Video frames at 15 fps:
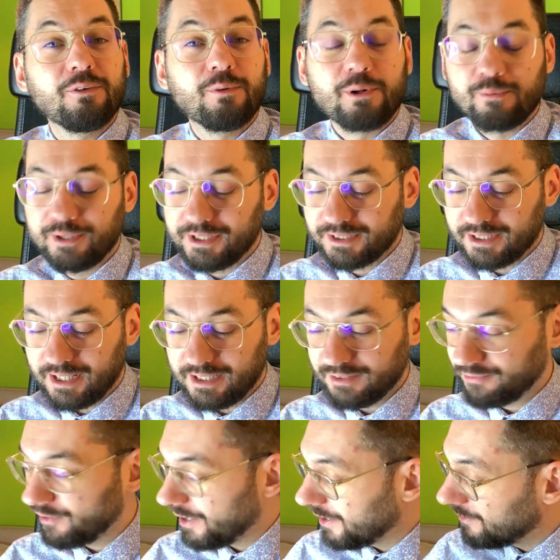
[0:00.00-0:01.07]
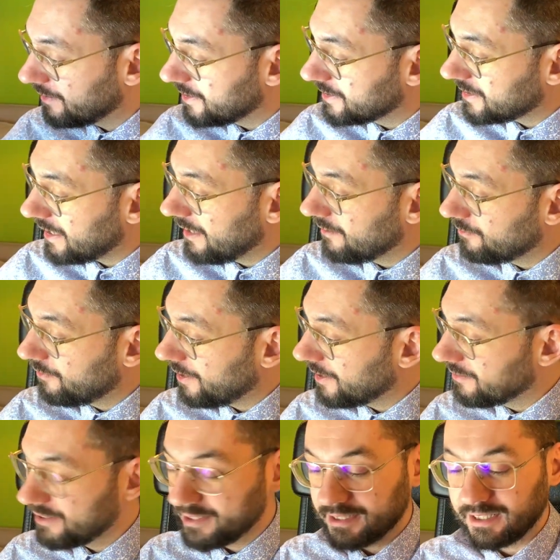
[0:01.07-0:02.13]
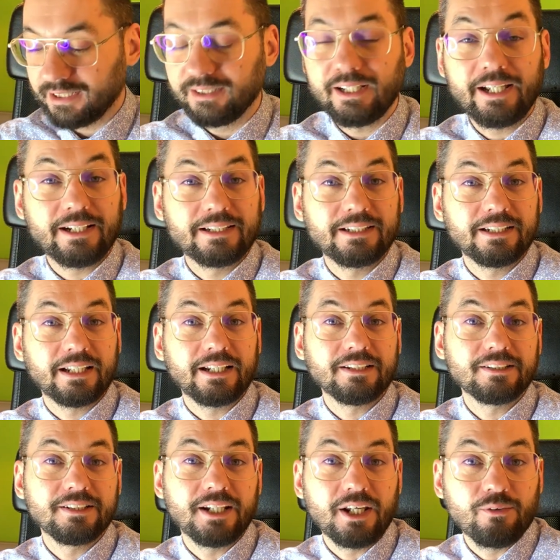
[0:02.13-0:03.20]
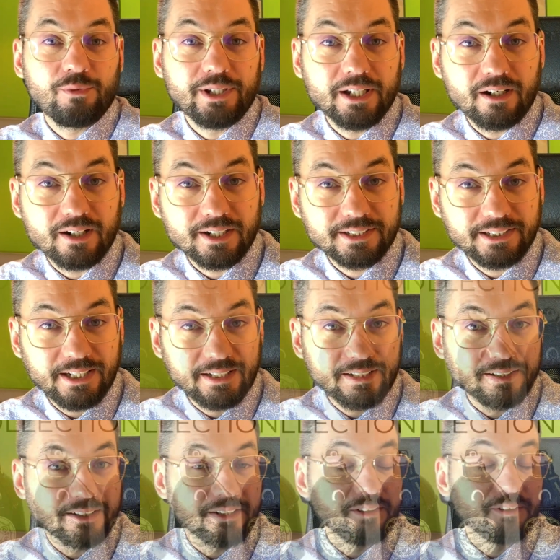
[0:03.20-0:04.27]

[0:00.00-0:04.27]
where we discuss fragrance and fragrance collecting, and today we are taking a